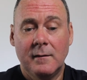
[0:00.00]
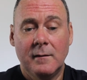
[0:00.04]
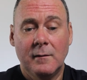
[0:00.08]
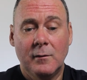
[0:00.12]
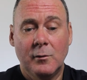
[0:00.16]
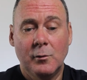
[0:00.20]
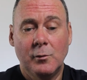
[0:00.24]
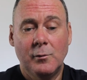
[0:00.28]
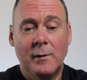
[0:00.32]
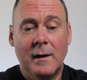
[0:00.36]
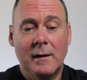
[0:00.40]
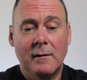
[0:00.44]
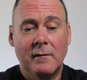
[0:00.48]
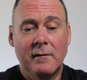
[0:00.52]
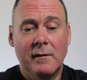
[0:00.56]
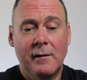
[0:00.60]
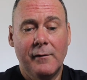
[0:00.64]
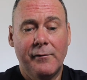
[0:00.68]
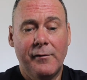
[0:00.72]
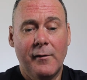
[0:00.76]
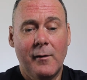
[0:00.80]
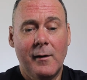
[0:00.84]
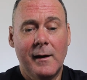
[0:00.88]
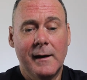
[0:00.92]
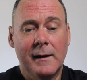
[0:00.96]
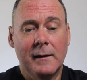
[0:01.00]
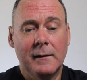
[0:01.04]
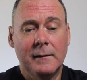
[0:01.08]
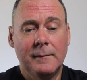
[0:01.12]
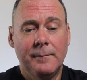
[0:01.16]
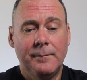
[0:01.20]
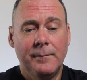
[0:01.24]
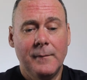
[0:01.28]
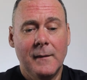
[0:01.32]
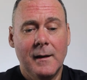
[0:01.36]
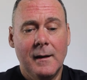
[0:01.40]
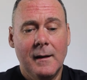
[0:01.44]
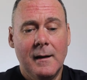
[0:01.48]
Good runs in a
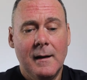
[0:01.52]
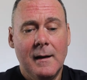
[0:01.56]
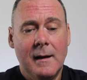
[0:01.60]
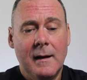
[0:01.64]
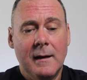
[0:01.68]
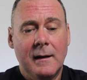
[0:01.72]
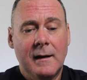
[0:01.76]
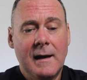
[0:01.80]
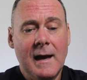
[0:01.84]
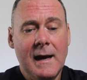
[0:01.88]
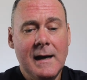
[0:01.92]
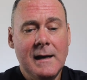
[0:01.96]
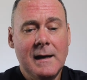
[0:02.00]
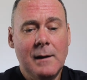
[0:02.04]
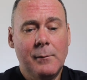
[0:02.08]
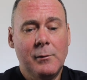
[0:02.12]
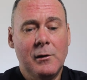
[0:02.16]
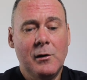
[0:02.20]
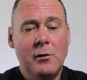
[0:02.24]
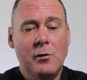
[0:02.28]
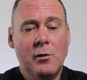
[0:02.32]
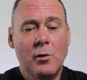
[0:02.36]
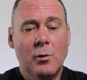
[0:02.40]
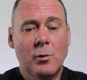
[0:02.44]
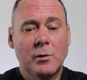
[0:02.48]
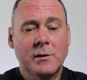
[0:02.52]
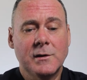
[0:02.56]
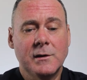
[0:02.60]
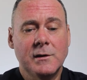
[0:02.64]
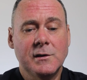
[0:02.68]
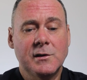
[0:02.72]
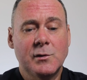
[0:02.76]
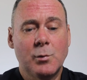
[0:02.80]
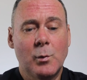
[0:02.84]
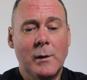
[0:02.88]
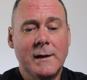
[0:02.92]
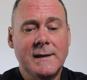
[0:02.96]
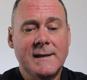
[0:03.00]
final. K.W. Norton
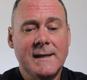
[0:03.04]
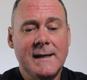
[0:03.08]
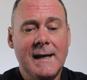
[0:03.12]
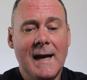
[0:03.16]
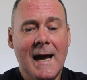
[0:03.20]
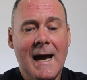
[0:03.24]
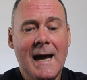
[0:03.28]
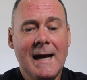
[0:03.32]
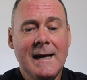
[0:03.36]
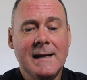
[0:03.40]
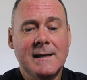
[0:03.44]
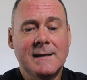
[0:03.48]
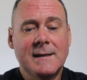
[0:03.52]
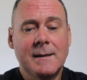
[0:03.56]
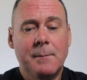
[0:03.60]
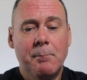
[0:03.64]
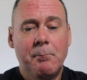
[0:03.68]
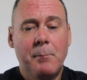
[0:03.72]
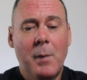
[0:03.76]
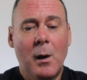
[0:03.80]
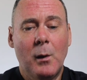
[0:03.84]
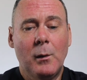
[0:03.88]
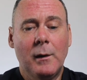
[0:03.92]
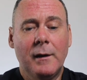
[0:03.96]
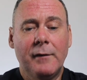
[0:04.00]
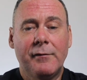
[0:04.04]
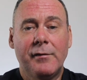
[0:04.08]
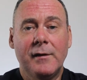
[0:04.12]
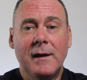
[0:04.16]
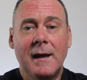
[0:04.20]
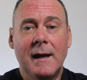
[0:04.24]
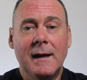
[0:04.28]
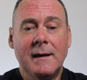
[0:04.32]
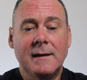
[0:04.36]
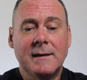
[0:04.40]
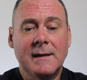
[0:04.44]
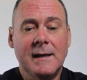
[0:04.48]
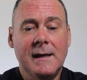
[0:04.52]
28, bowling for
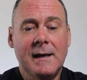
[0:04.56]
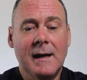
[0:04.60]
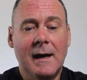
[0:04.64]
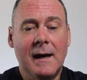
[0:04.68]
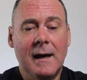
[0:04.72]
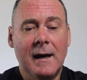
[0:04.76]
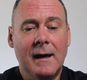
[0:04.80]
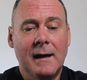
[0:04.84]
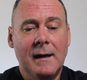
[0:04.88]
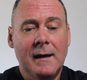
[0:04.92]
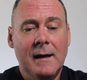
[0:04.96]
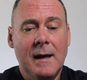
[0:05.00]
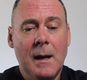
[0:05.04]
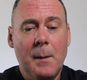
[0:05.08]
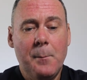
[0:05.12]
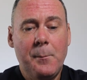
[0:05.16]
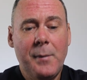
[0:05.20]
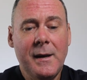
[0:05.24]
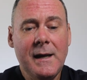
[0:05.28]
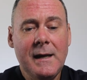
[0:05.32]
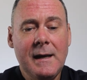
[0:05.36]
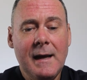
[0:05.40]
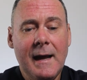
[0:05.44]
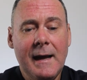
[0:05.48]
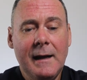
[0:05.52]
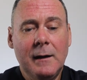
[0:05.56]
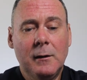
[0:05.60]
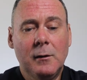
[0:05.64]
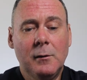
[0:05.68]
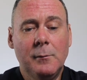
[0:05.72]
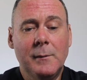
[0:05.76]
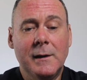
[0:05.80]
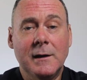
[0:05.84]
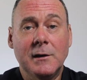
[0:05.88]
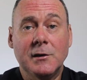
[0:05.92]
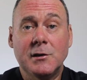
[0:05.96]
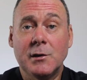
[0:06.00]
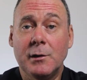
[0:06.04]
Yandina. P.
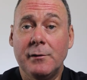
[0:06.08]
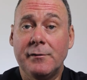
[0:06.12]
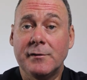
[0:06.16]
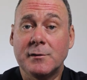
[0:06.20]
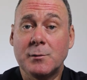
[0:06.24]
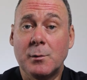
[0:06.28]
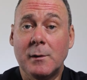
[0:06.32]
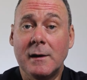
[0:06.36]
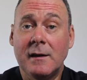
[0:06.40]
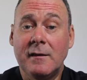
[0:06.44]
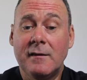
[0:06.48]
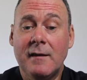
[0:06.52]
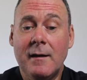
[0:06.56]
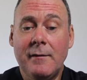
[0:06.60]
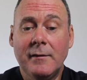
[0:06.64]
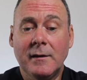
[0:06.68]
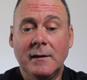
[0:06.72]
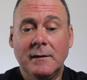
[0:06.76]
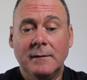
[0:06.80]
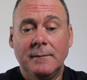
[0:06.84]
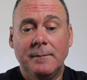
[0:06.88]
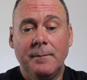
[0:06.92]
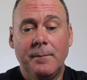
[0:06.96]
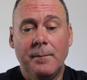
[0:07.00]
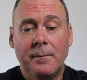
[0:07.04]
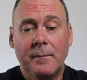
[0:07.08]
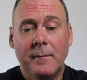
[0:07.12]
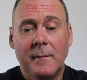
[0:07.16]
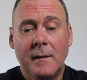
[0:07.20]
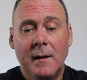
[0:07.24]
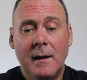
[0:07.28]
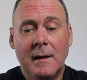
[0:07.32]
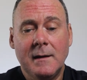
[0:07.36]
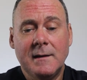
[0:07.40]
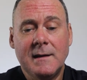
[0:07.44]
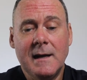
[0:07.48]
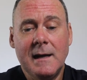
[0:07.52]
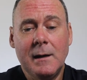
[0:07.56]
Enkelman 2 for 27.
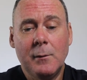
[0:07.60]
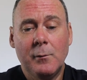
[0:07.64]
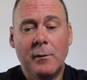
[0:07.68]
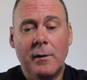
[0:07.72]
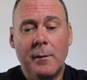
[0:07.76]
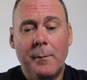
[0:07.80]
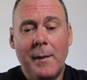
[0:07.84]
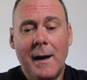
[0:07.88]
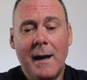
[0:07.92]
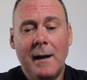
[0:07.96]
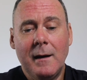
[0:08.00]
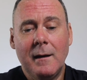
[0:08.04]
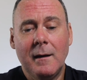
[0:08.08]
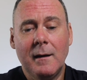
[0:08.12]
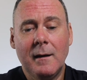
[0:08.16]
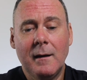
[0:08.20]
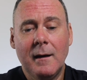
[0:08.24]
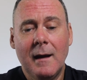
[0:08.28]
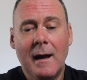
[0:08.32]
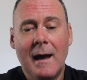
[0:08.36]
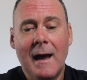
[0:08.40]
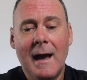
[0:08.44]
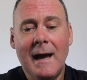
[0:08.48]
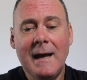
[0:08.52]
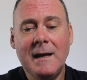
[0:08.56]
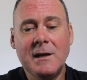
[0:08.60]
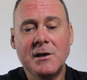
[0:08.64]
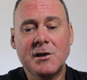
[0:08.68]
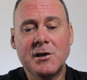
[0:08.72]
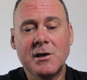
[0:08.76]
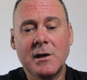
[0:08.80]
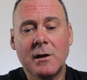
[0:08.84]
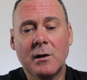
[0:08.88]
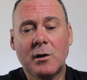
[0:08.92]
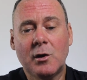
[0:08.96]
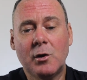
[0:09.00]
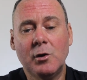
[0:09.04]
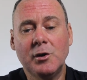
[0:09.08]
Yandina with a bat.
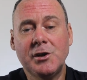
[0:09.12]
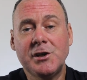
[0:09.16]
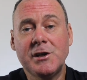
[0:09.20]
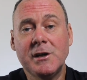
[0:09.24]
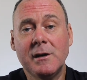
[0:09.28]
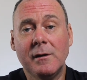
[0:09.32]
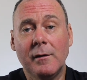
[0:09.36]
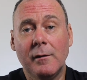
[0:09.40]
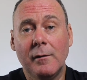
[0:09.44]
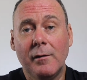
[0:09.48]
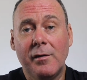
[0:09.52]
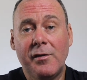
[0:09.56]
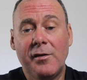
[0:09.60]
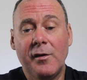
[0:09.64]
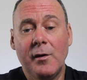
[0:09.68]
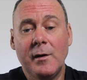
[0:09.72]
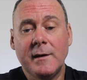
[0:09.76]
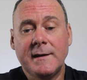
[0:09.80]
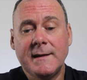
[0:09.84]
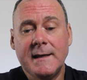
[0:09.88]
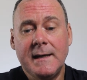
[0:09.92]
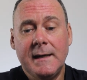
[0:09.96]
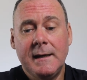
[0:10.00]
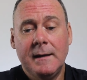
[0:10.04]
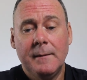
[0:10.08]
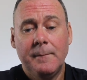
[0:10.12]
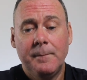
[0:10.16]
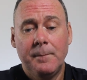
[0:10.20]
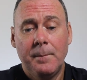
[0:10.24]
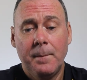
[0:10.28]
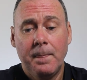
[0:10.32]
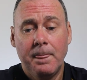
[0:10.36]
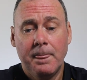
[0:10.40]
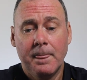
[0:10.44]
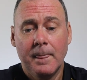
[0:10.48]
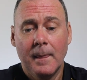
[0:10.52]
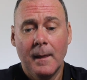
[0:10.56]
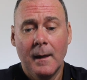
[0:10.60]
H. Cushion 30.
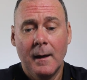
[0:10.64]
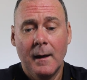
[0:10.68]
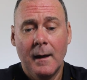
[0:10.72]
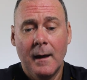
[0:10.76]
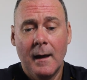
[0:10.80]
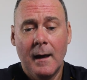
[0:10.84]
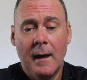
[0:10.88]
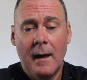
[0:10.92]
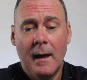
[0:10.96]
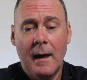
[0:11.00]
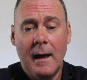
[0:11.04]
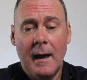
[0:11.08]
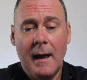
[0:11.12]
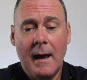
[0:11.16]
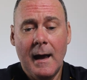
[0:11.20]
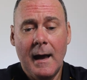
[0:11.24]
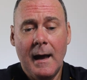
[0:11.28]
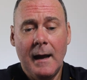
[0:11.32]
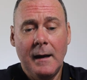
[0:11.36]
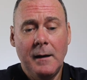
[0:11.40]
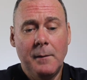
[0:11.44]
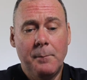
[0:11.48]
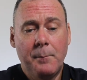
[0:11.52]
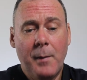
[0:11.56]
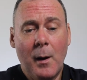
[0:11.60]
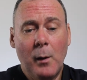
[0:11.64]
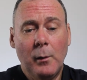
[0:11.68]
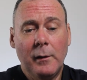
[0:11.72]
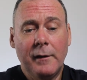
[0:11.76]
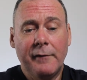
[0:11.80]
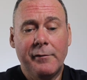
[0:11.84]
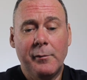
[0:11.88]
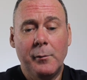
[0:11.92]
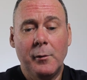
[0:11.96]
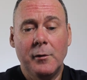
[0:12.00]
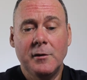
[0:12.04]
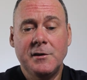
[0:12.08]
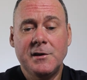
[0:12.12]
And bowling
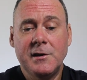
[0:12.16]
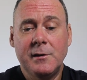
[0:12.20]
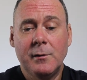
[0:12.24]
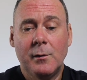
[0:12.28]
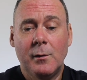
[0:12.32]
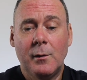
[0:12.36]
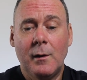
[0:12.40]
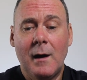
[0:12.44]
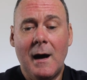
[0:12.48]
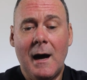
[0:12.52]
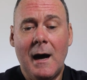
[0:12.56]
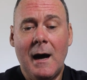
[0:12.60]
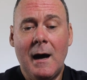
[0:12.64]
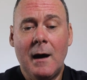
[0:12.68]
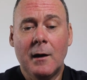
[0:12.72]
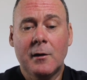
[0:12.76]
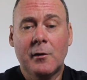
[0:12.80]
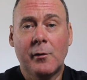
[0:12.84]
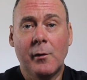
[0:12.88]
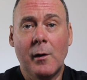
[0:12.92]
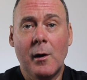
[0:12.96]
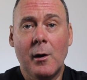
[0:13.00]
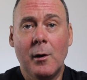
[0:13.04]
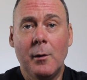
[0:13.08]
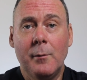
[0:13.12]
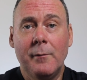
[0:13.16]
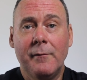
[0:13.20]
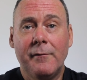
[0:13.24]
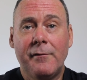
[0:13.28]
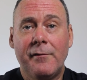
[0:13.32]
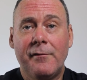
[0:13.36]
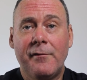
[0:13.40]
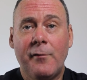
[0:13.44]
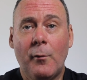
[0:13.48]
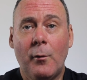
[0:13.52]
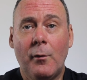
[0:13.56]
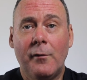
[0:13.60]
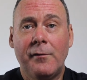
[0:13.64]
for Maroochydore, R. Chrome
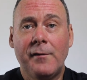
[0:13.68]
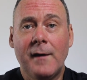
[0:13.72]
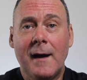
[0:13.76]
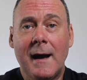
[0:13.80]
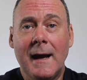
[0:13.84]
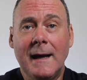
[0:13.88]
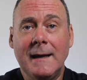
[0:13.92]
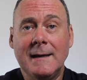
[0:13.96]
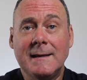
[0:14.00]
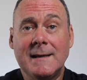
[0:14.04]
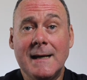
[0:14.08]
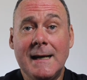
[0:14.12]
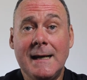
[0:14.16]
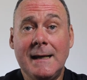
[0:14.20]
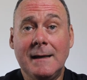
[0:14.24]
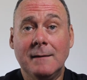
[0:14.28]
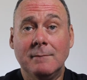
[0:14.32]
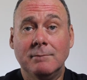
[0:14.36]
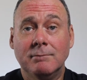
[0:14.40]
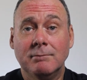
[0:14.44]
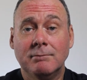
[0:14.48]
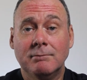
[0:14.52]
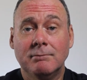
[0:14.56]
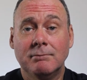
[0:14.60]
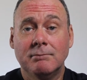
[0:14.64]
4 for 18.